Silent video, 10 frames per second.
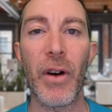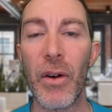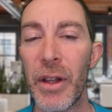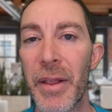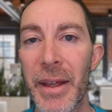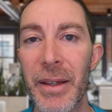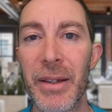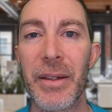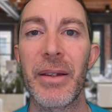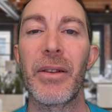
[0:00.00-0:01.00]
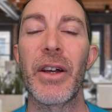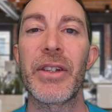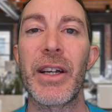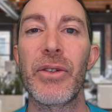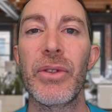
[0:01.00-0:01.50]
all of this,
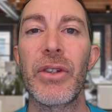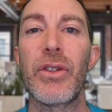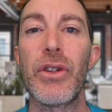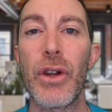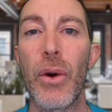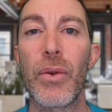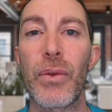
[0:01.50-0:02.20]
Los Angeles is known